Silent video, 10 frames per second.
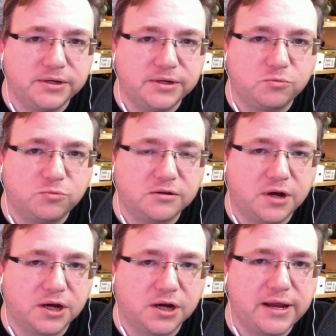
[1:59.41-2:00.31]
but we're going to
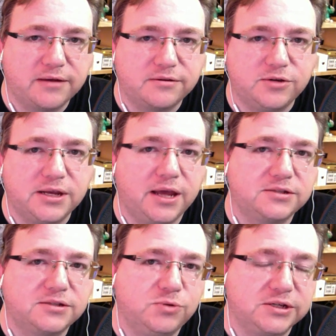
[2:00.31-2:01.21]
talk about how to
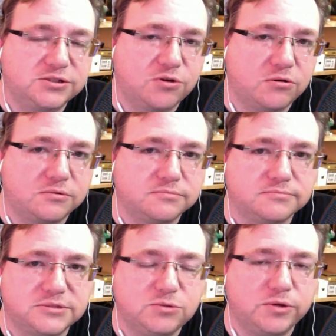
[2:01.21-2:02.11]
connect to an external
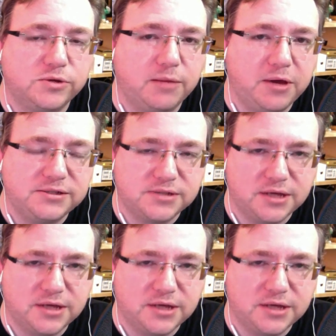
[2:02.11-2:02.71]
SQL database